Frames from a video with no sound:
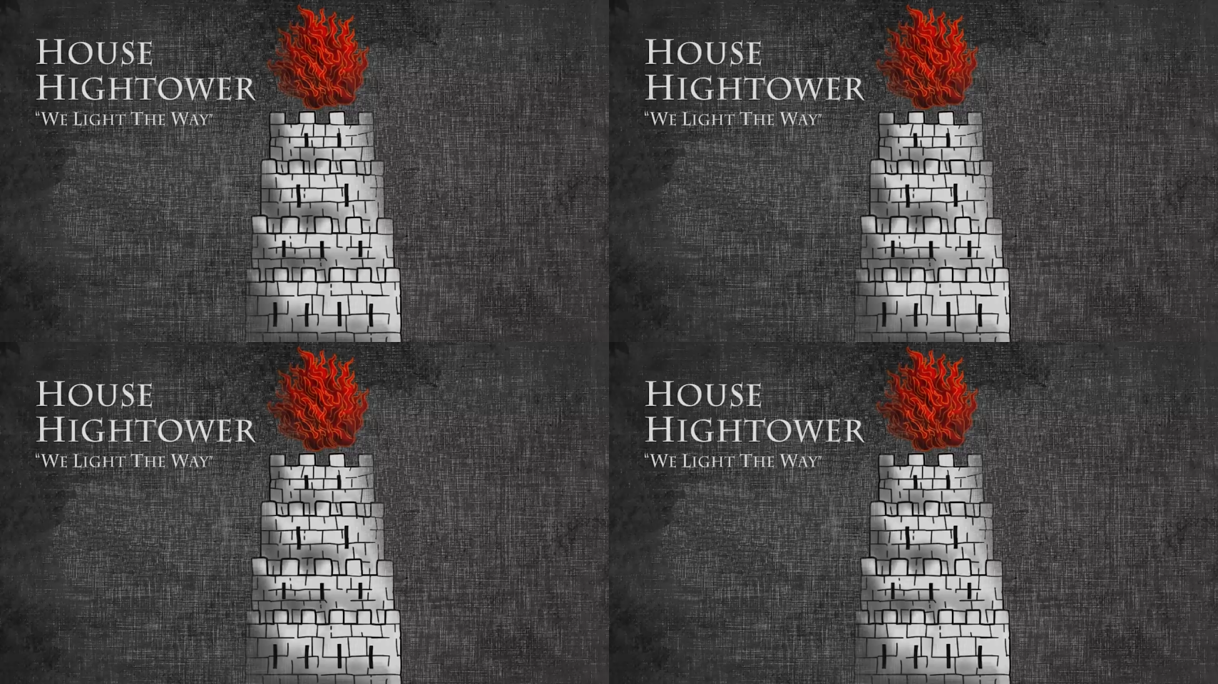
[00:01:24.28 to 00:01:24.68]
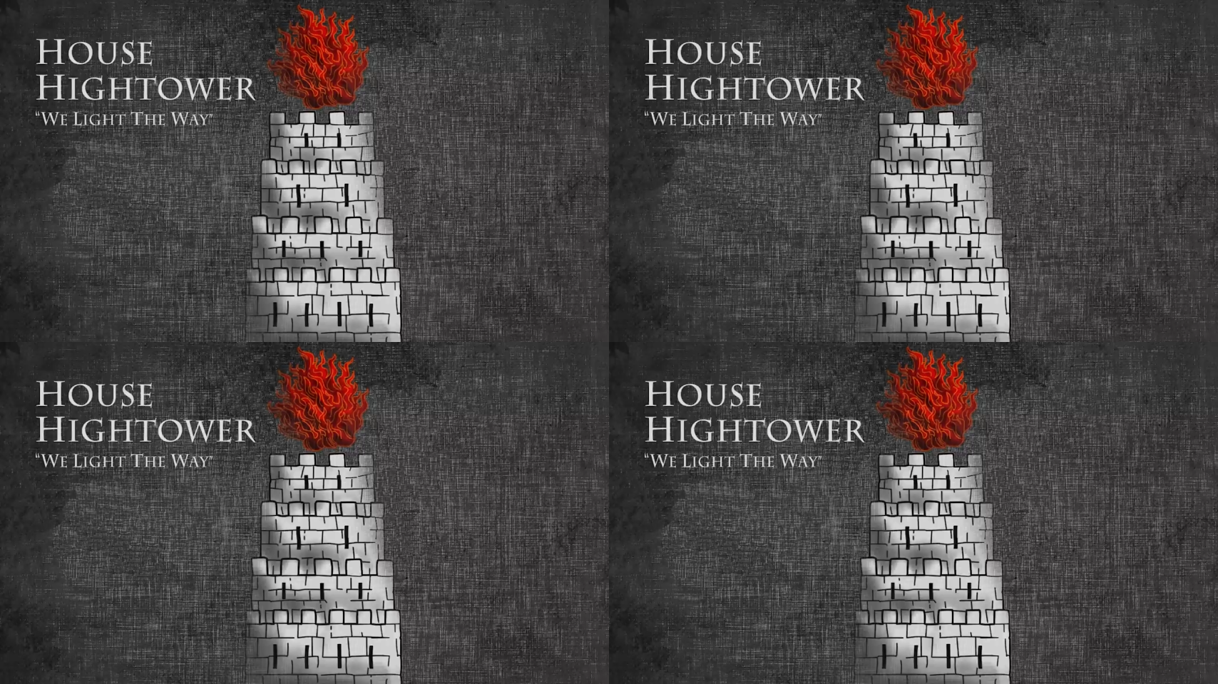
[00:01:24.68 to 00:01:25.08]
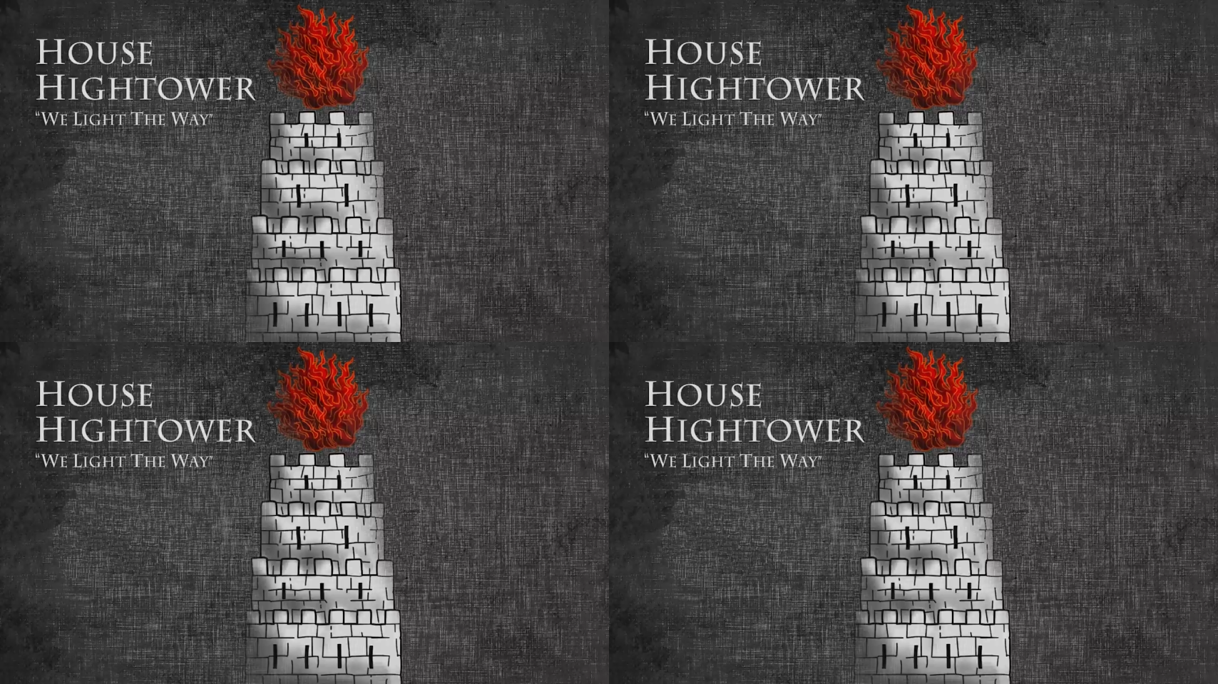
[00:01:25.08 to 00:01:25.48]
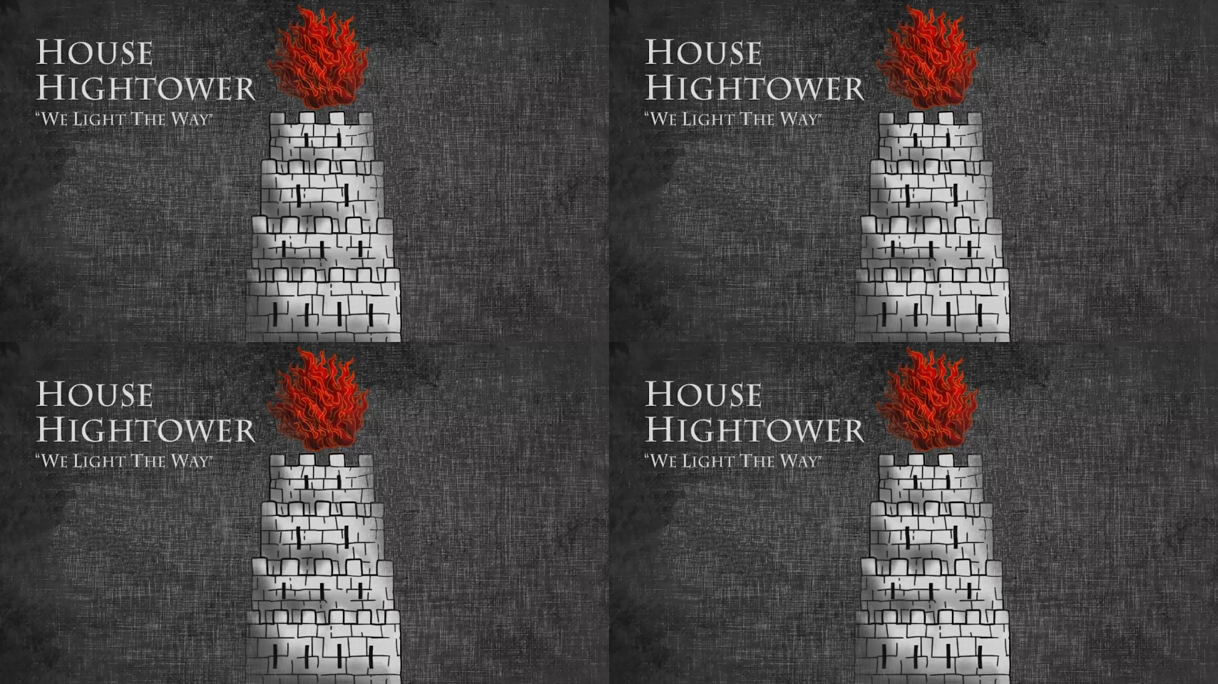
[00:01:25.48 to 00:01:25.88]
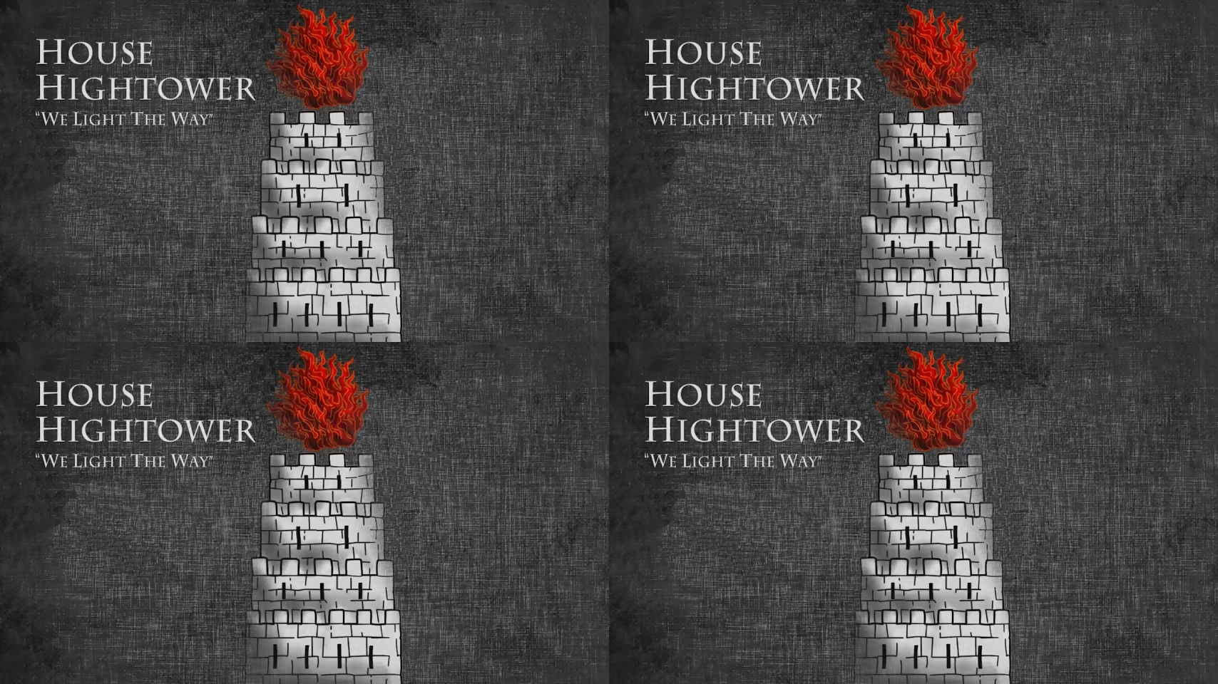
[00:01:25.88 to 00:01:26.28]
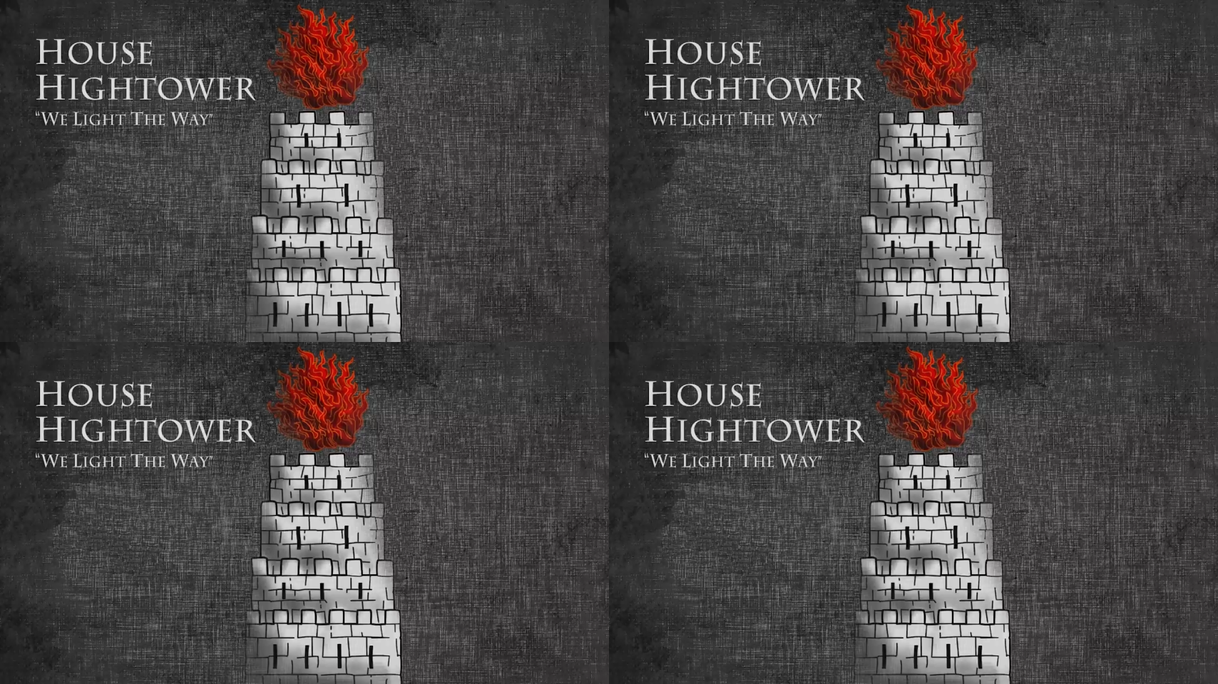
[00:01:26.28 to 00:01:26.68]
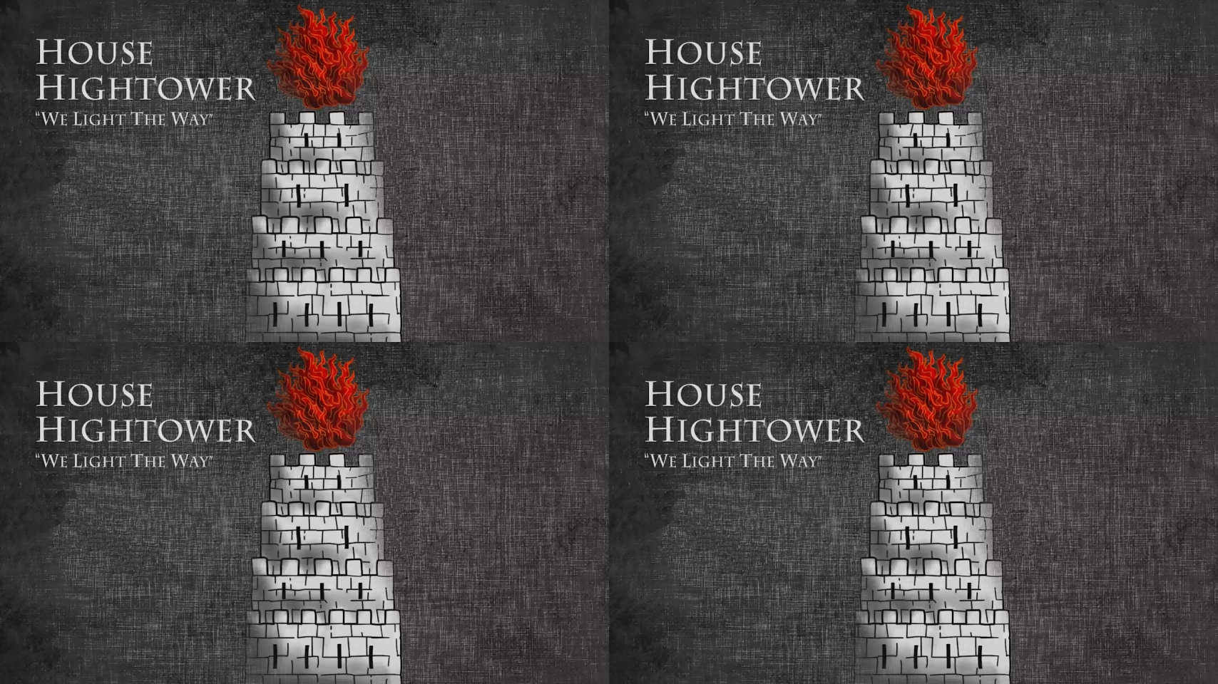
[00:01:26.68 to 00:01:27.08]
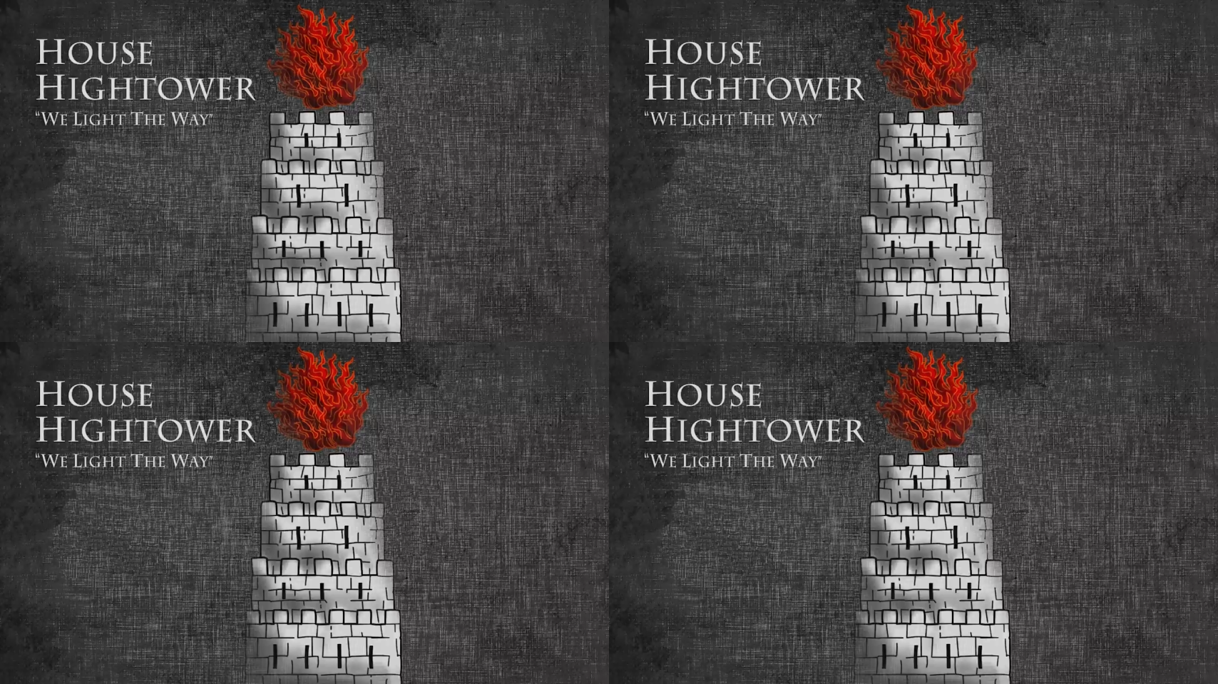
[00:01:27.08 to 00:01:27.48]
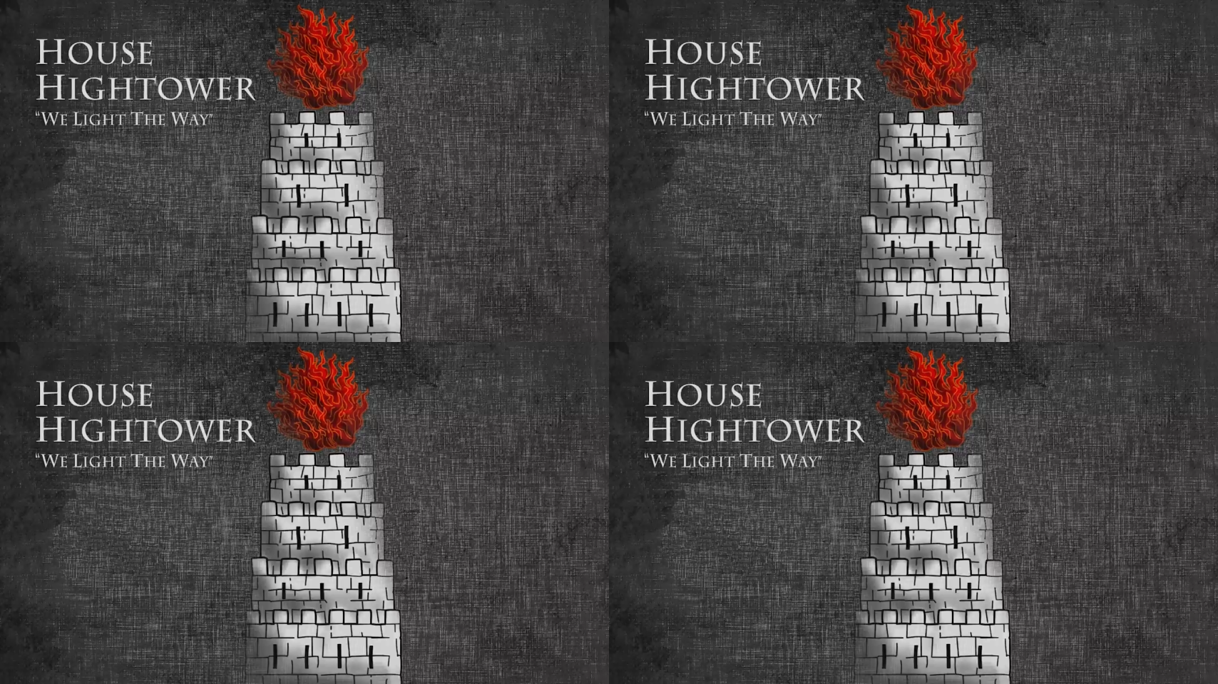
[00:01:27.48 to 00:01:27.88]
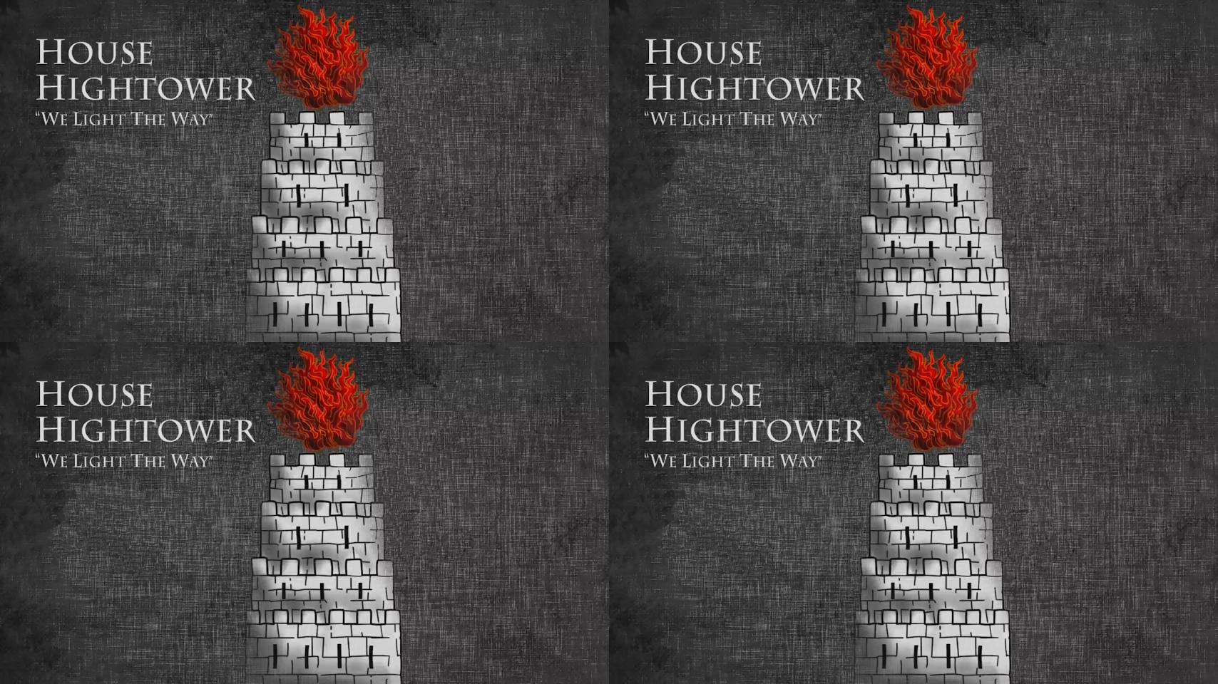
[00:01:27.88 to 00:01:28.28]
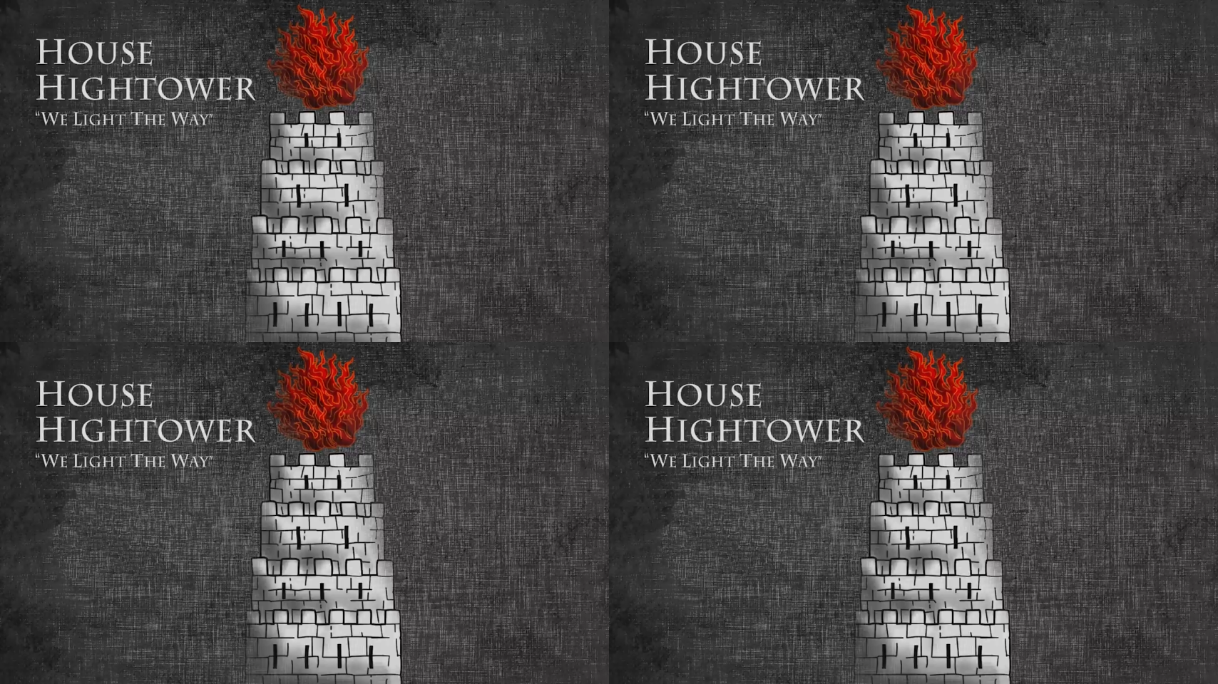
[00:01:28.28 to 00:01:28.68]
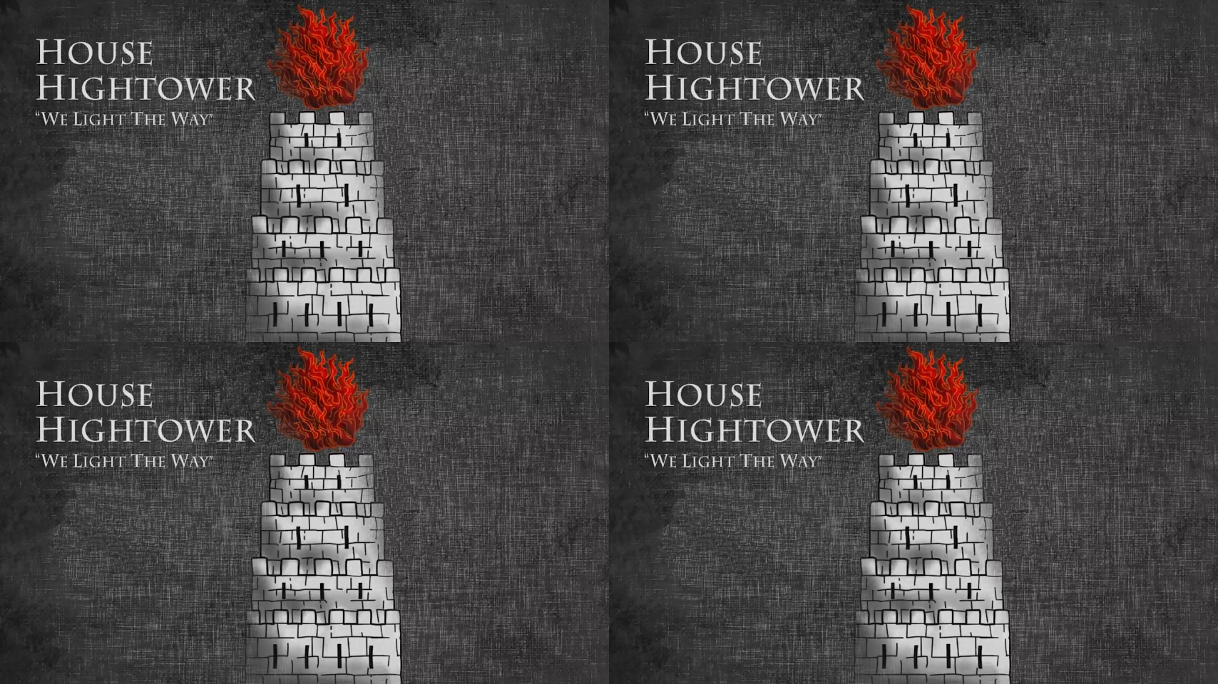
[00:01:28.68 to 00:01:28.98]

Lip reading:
Nobody's mouth can be seen.